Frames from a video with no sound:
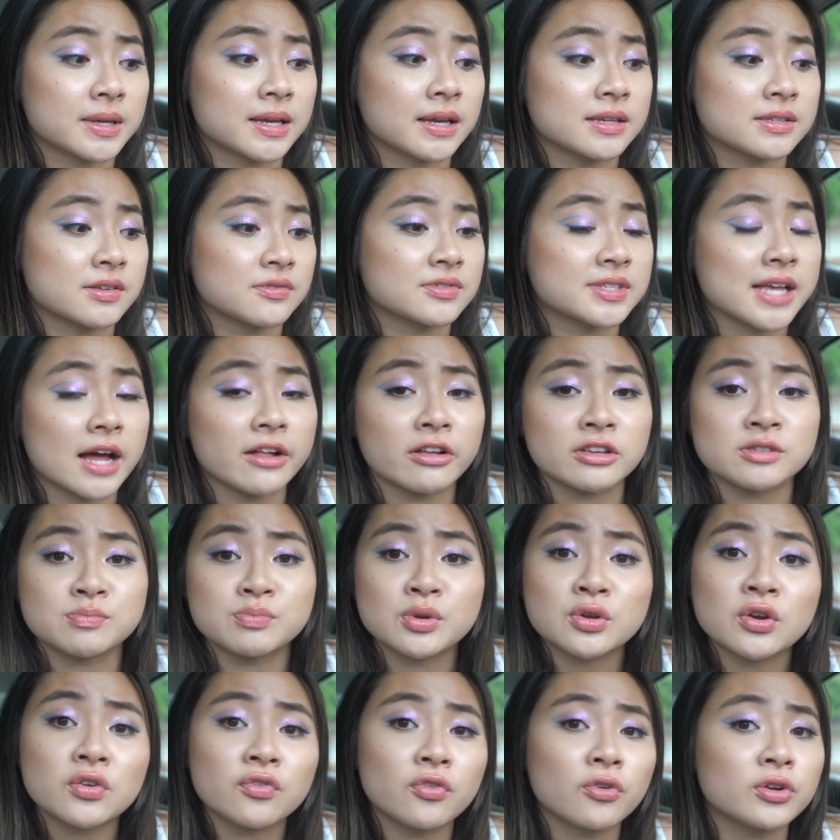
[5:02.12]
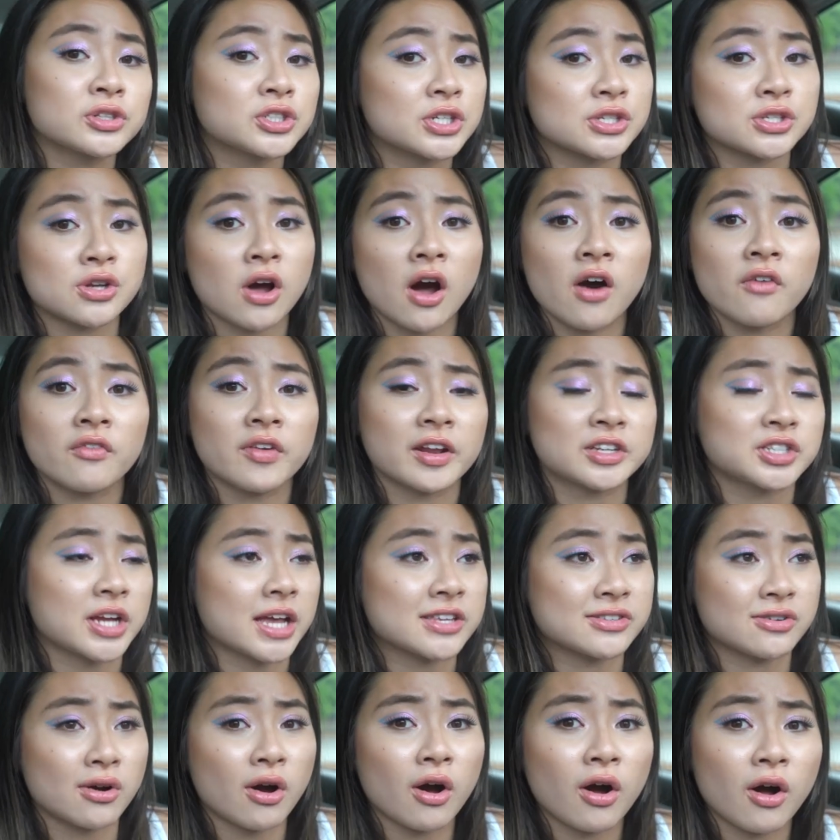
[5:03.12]
because if Sally's beautiful, she's confident, she
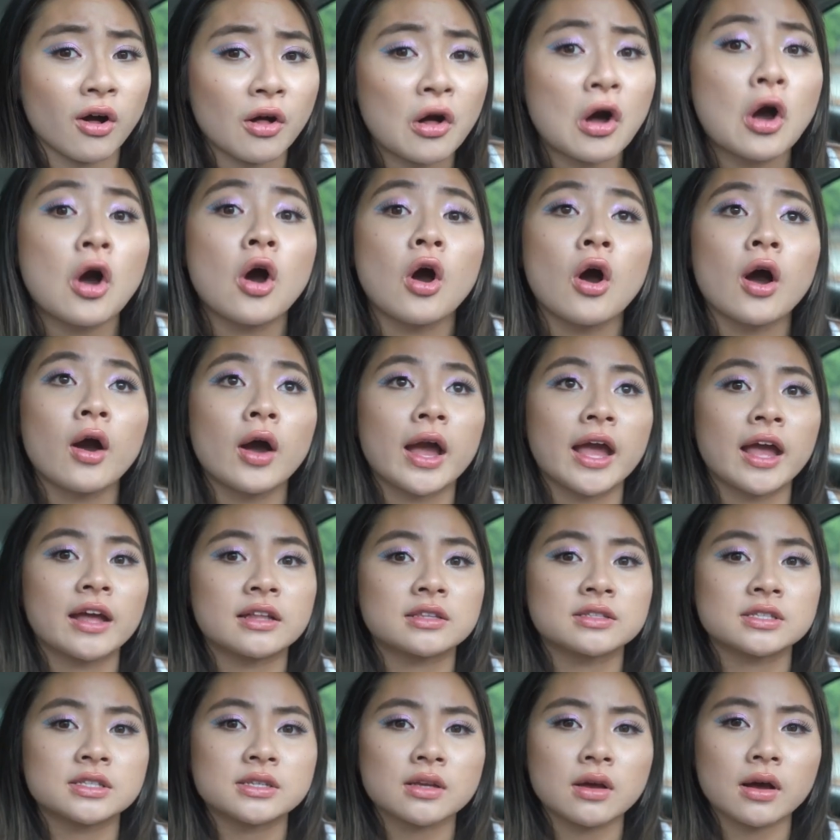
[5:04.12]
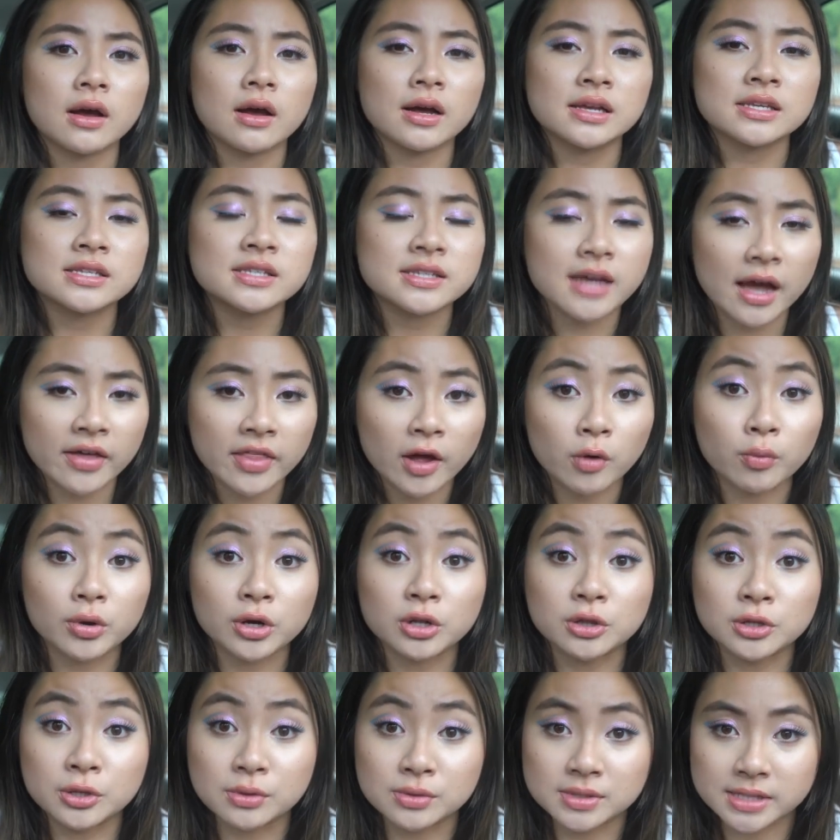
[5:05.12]
has it all, it's a sign that
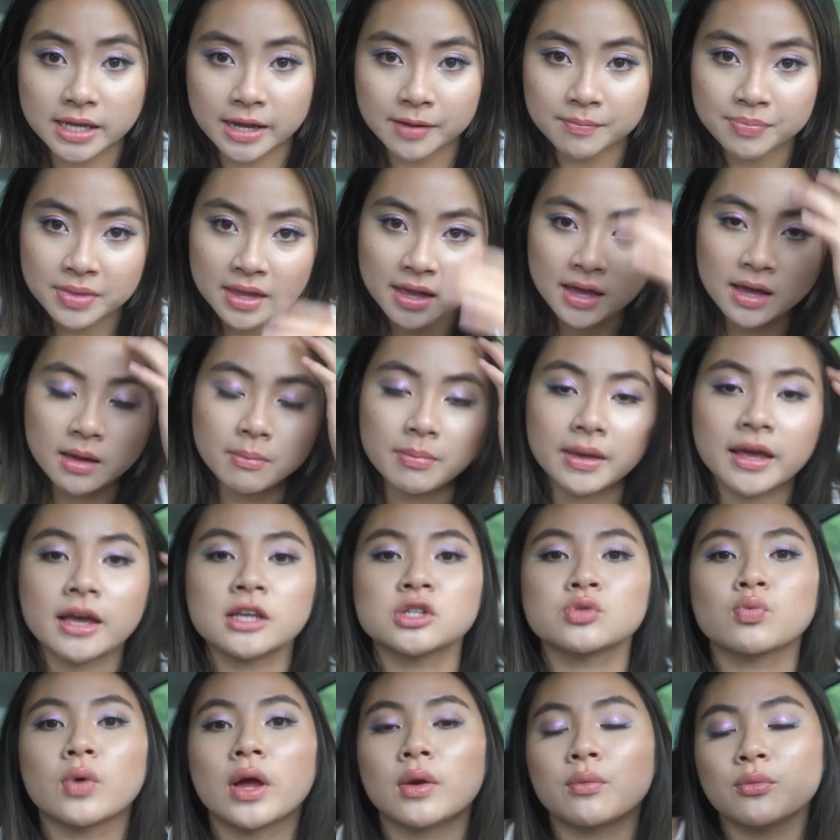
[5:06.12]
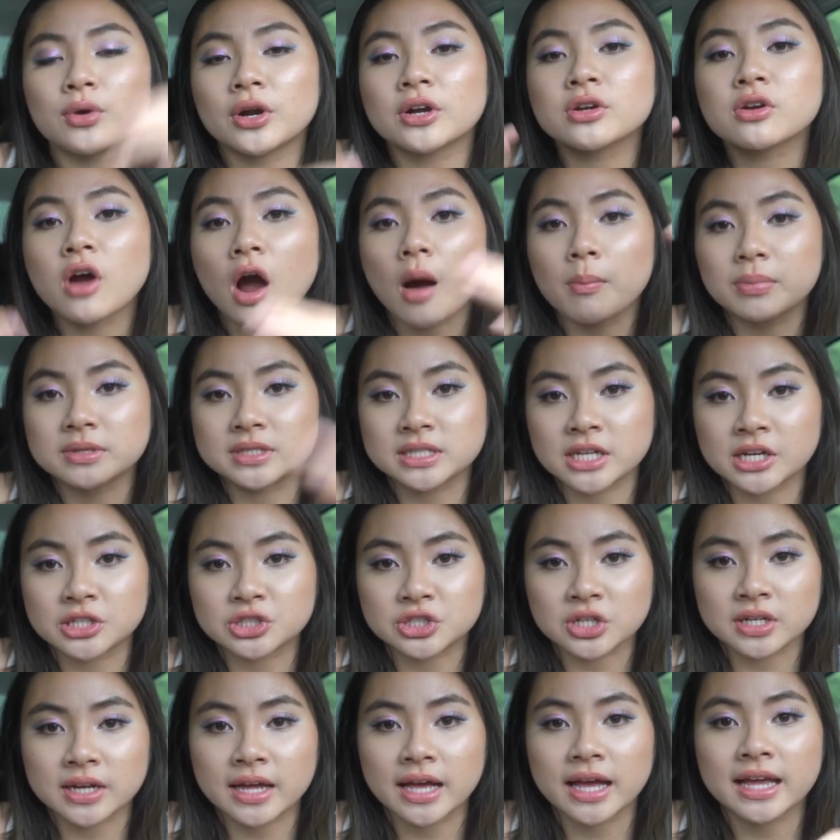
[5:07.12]
we're losing. Because when we're in
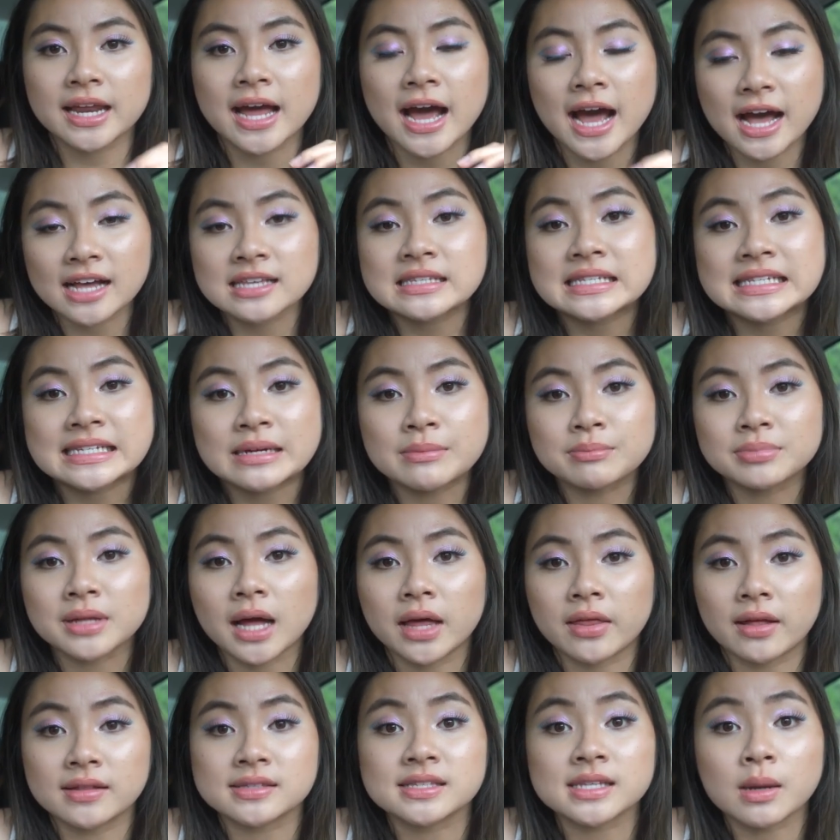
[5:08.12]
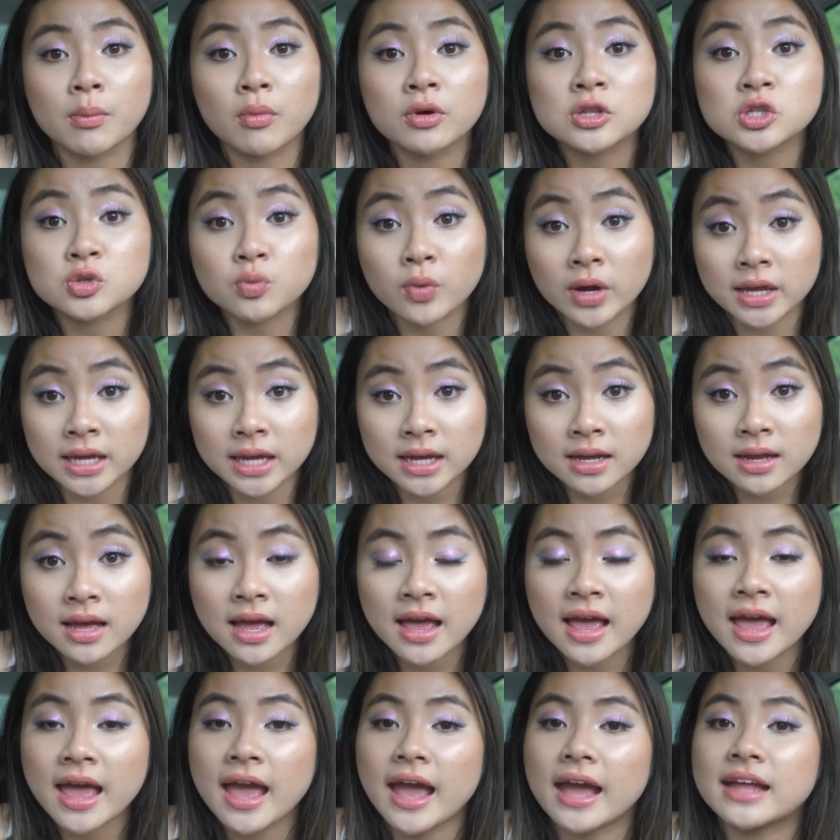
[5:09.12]
competition, it has to imply that someone's winning,
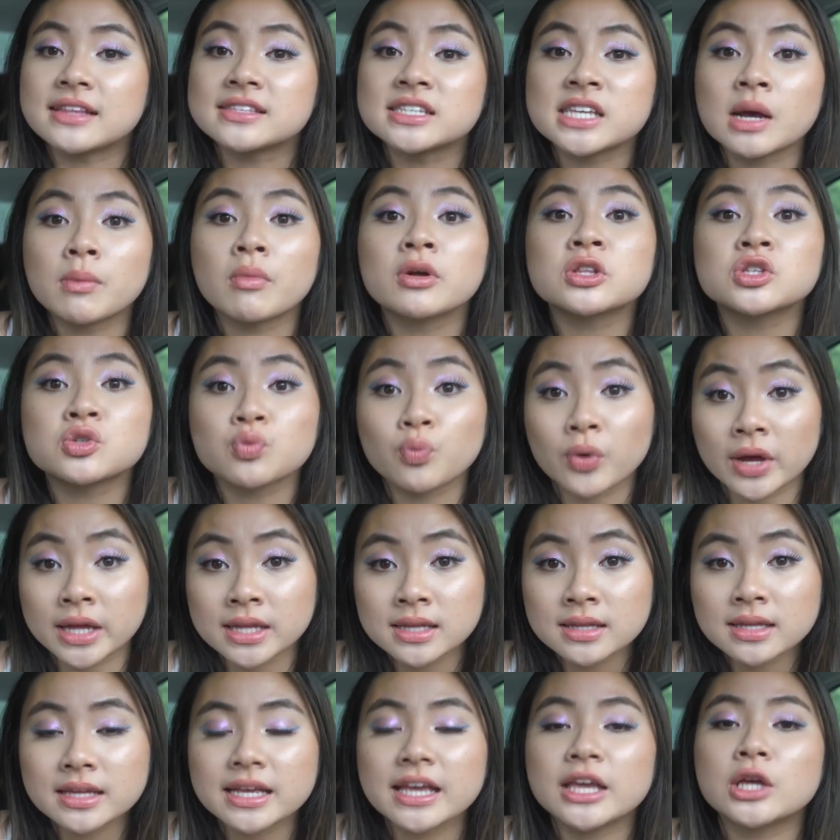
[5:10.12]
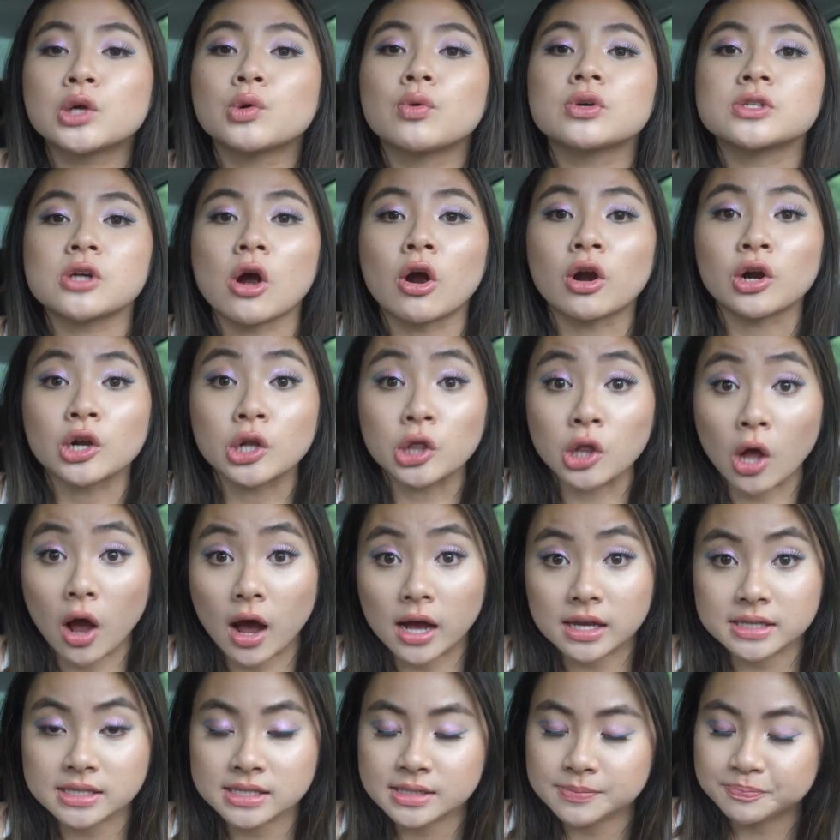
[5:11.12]
and someone's win equals our
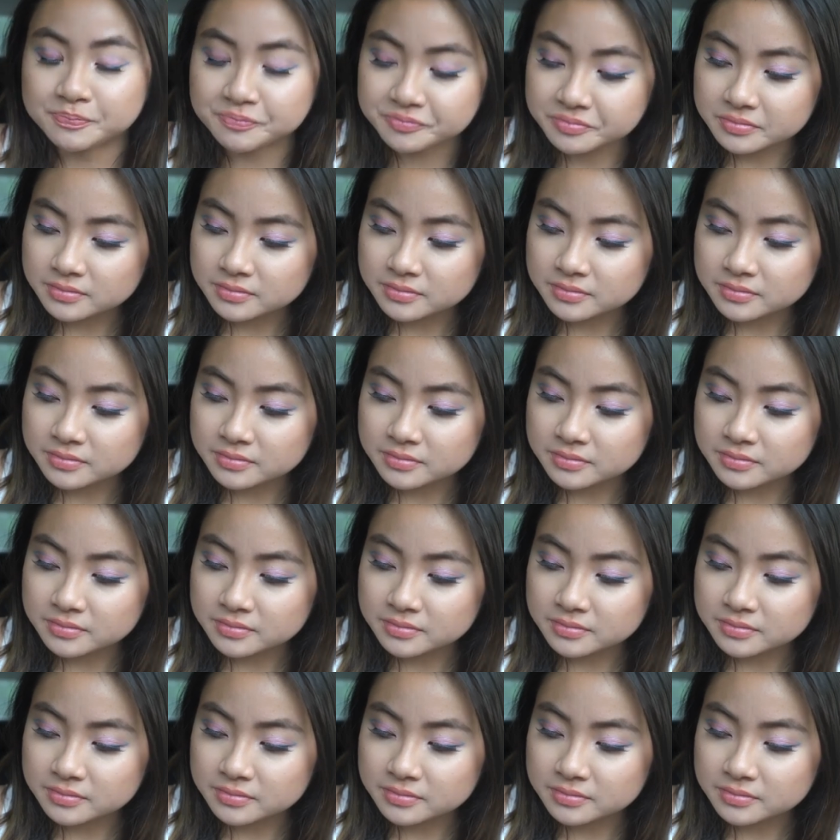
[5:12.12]
loss.